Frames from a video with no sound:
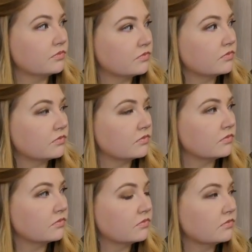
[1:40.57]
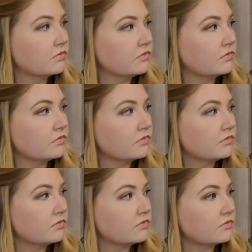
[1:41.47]

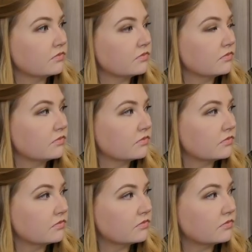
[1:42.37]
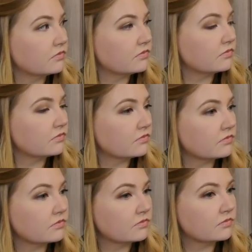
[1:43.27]

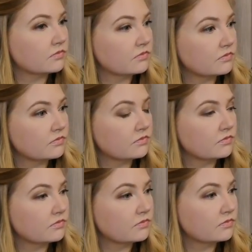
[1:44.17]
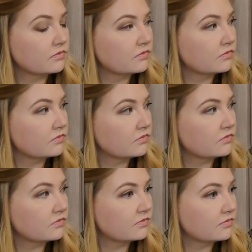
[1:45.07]

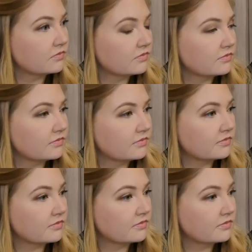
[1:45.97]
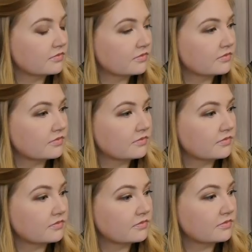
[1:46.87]

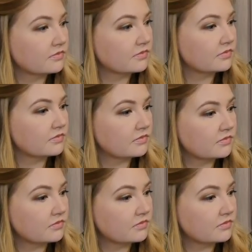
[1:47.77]
[no speech]